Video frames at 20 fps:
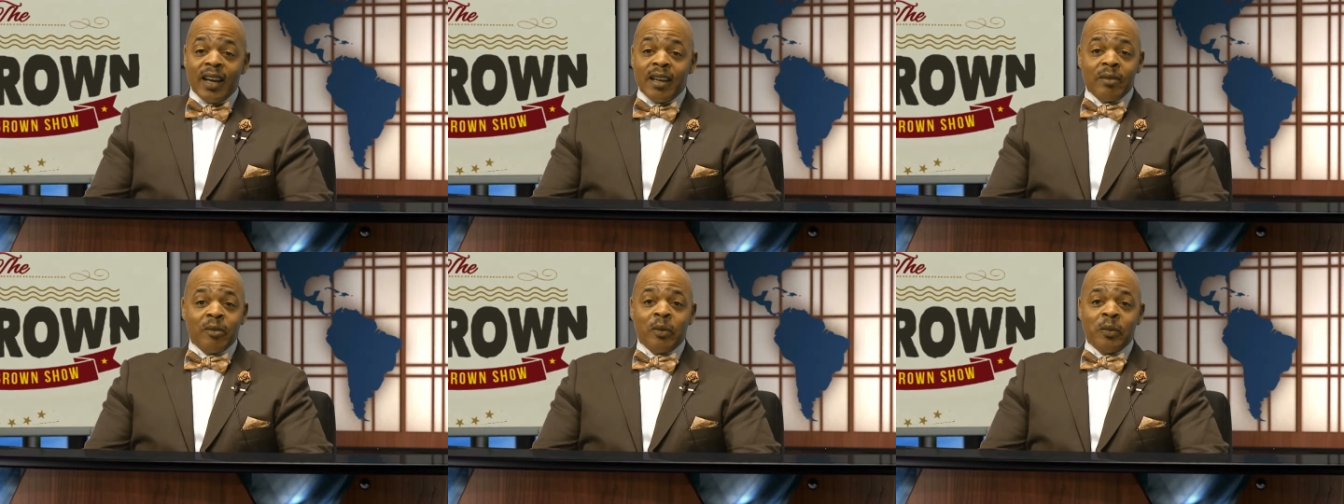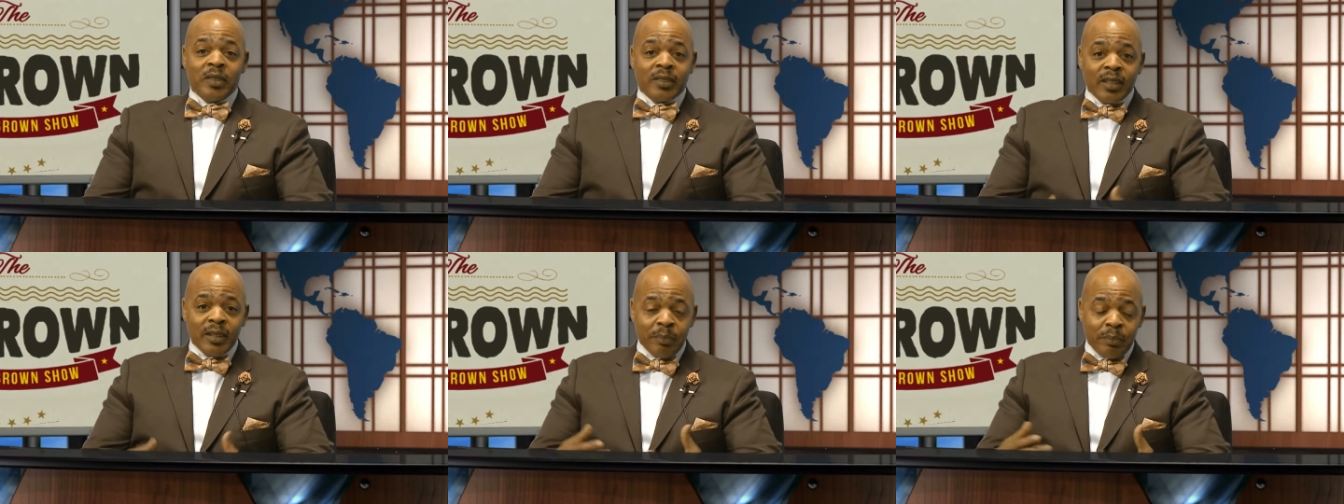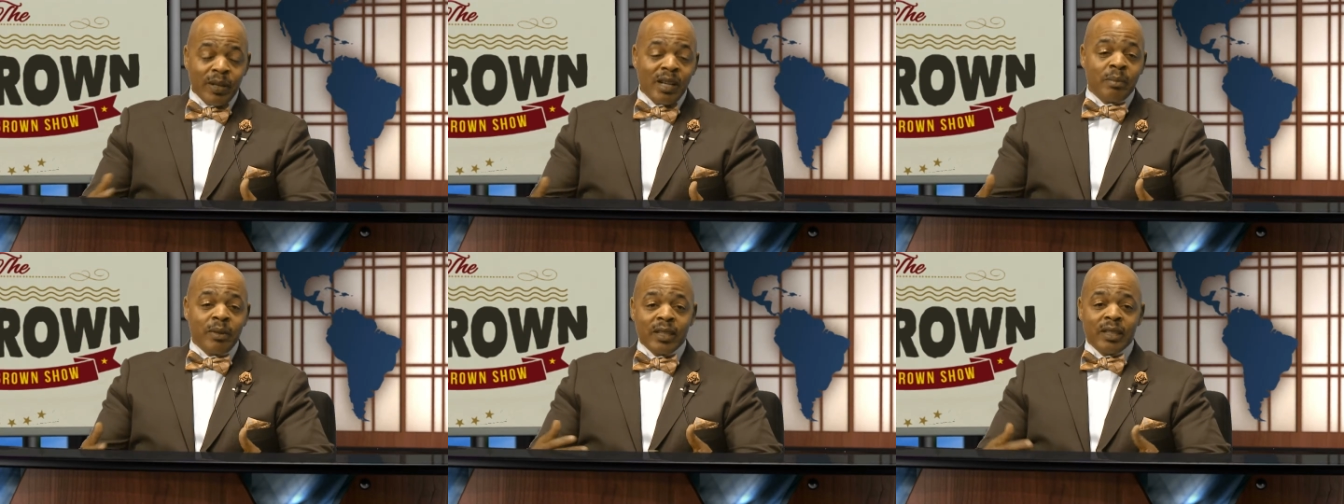When we say
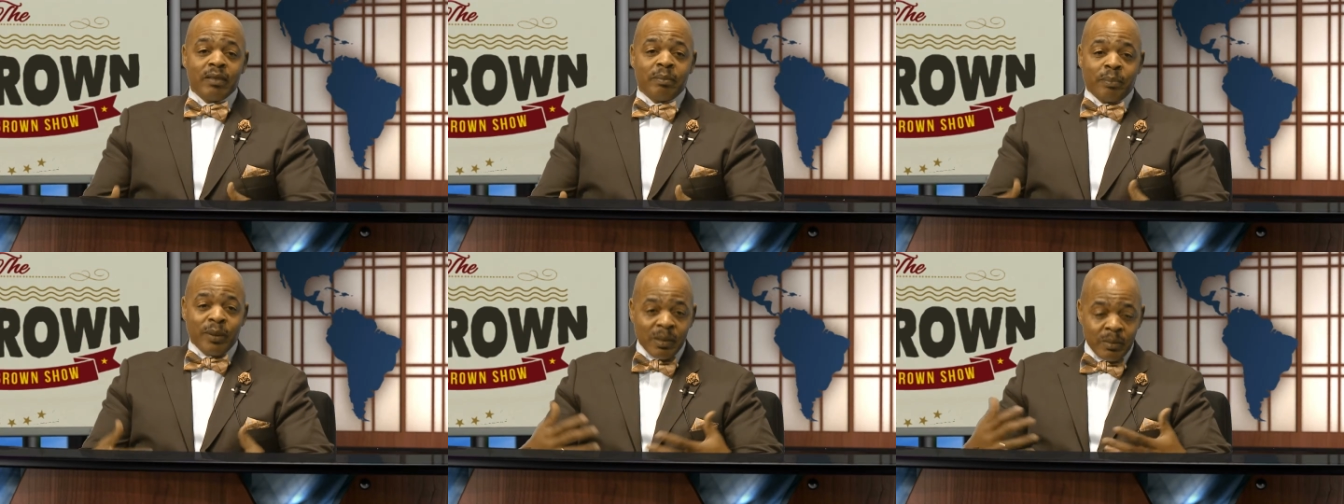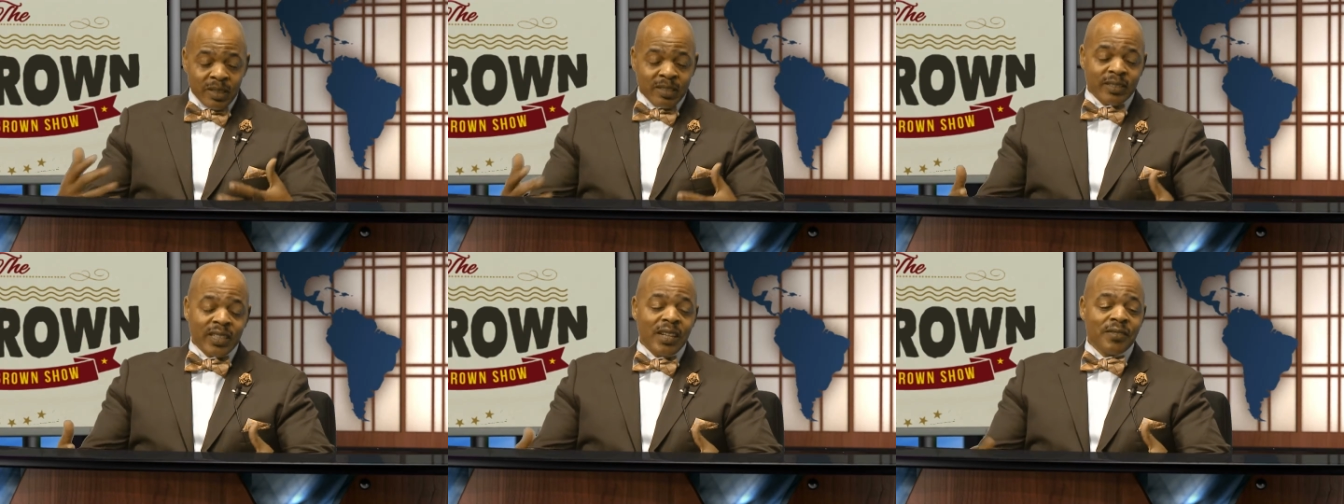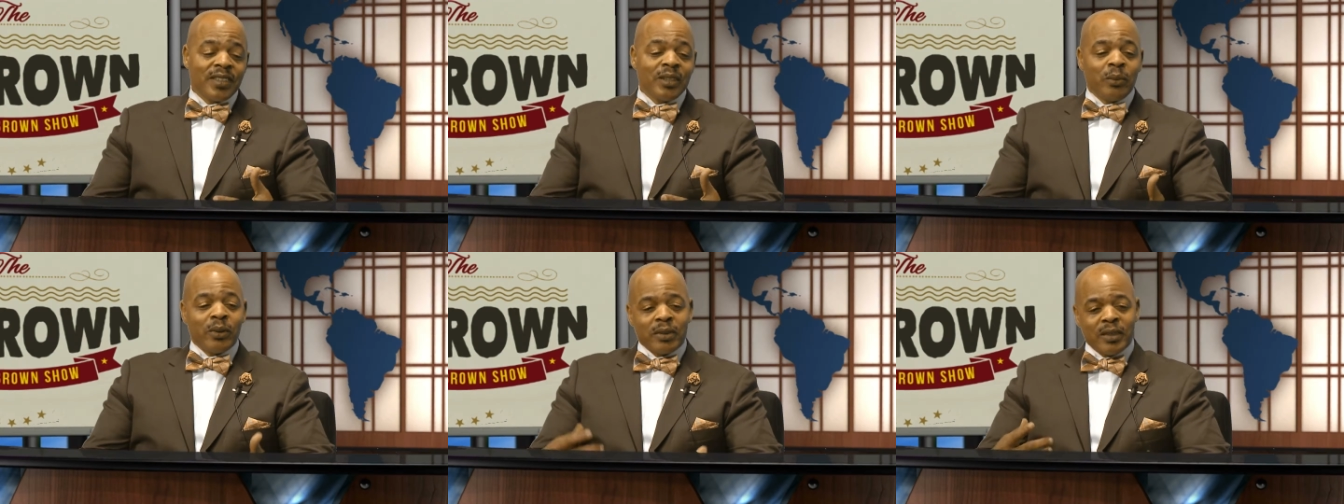public
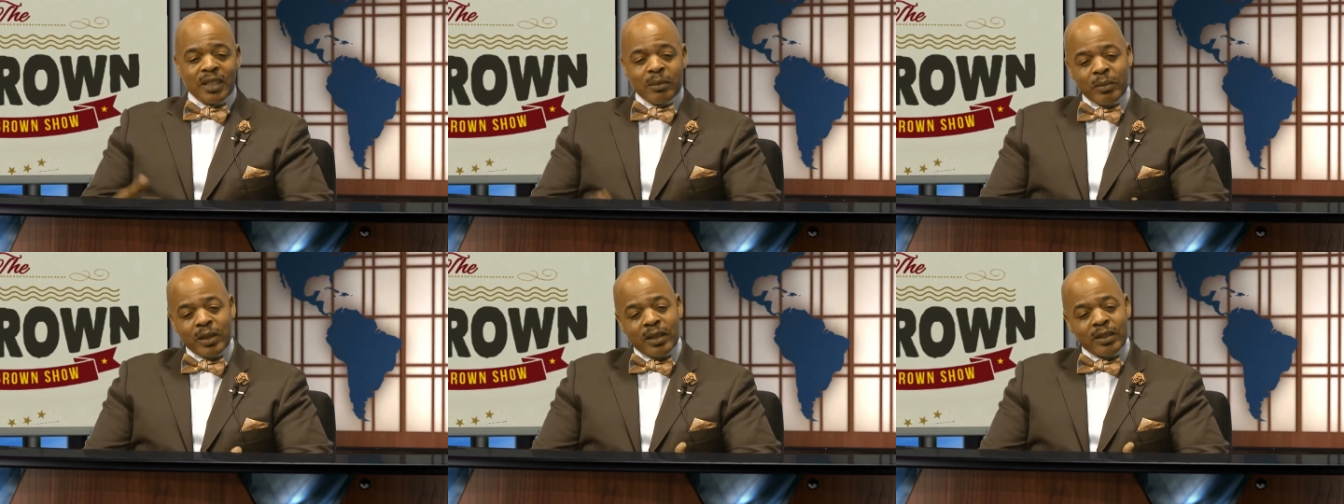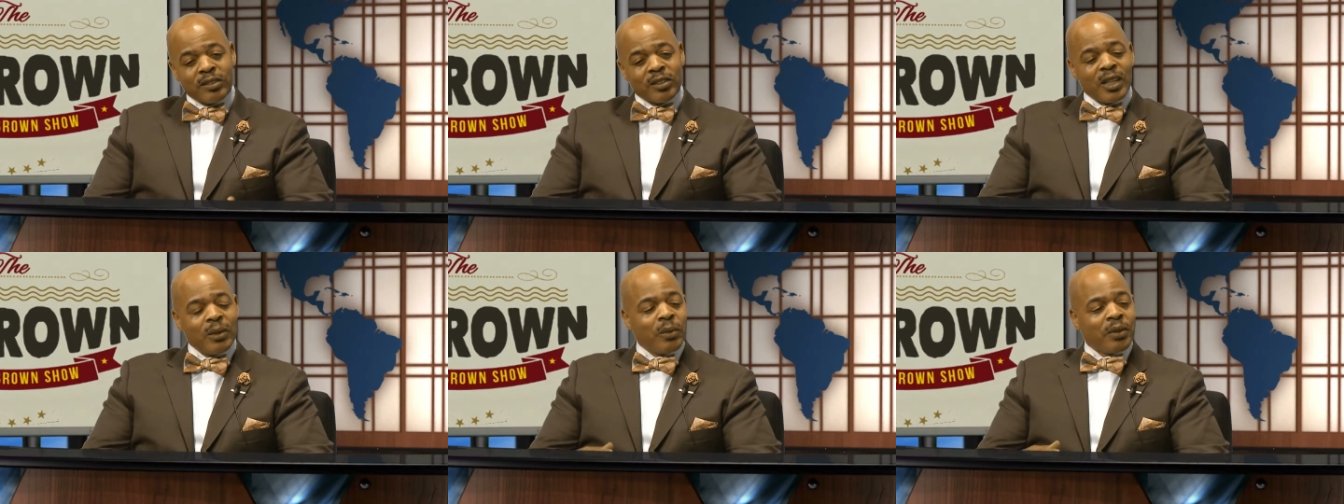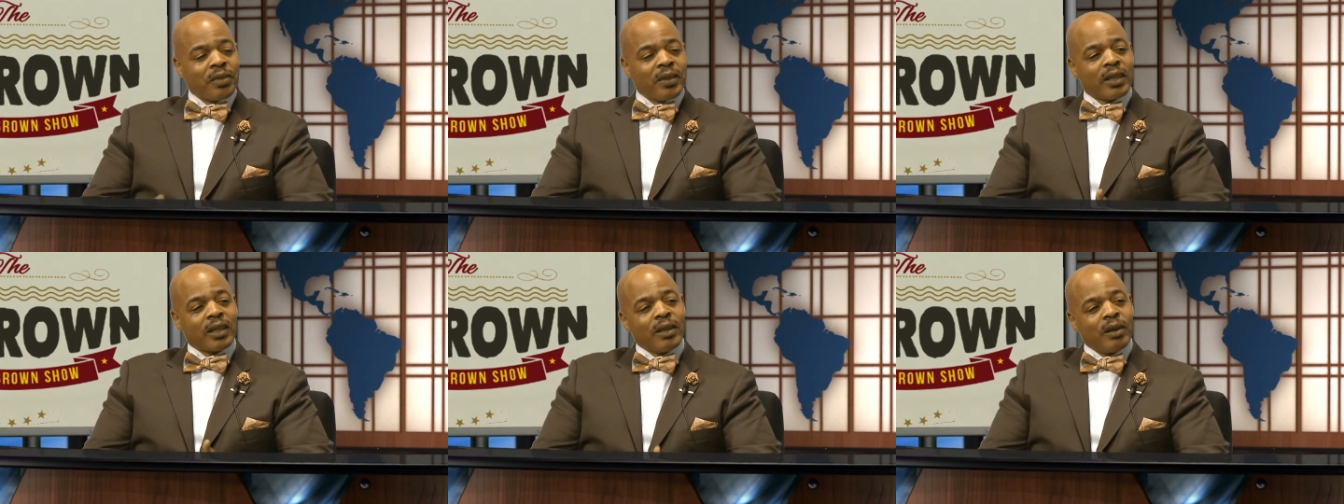safety, we think military, we
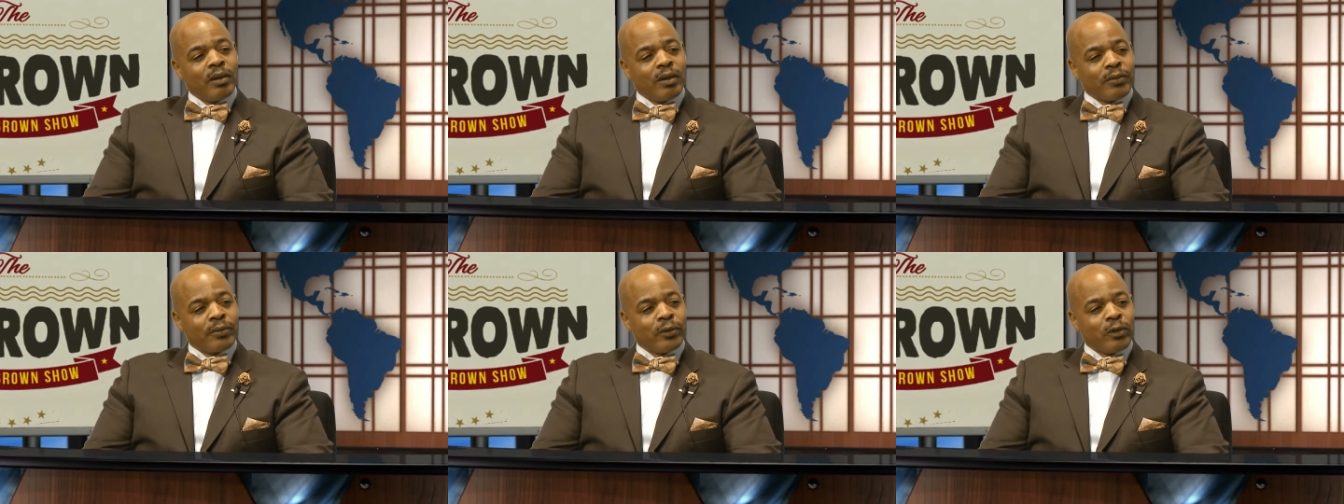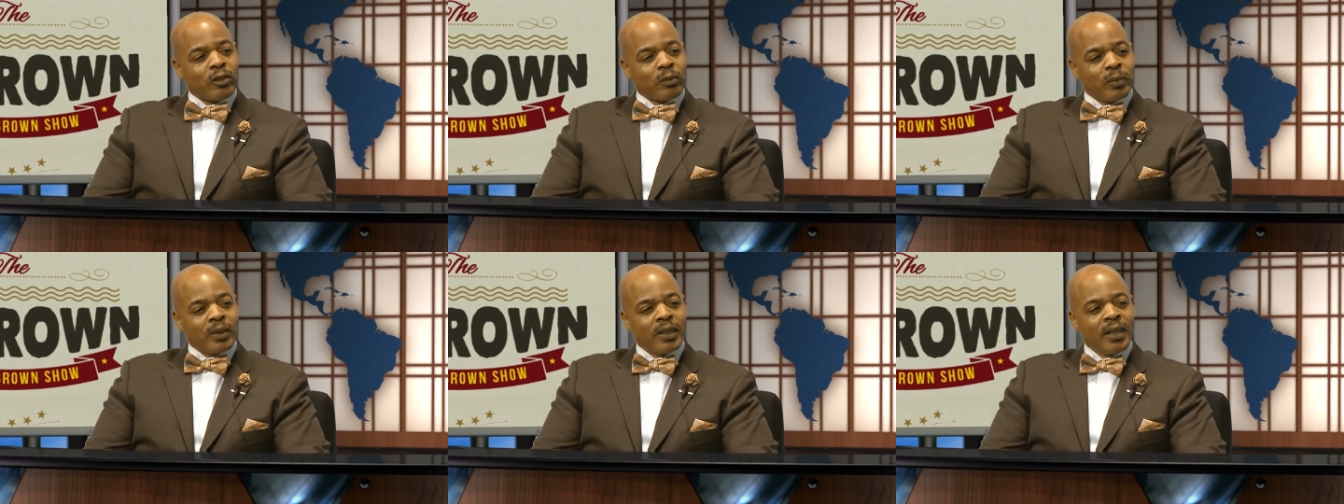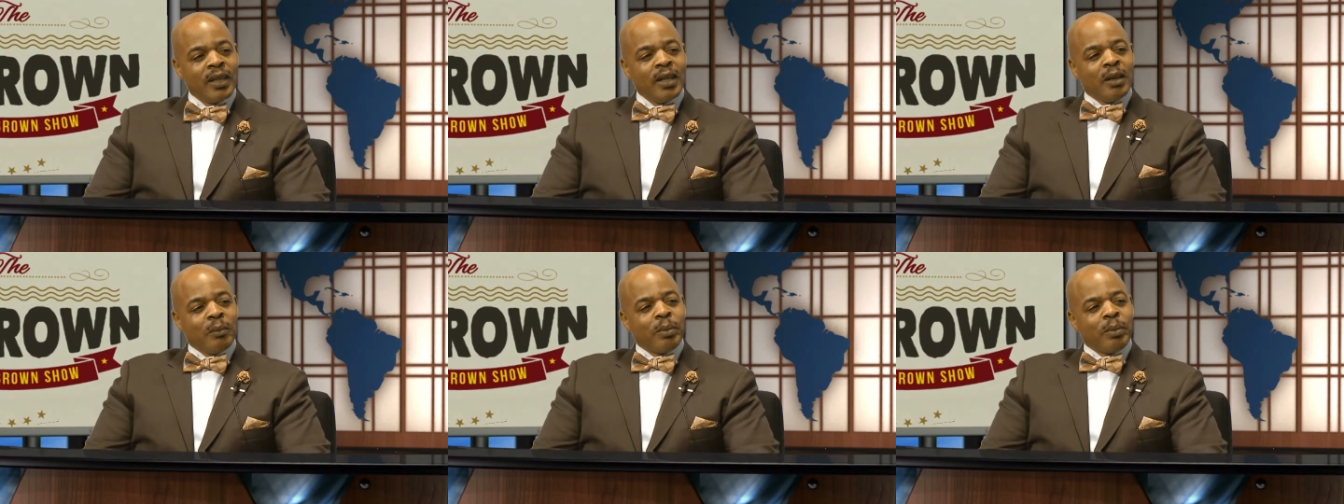think law enforcement.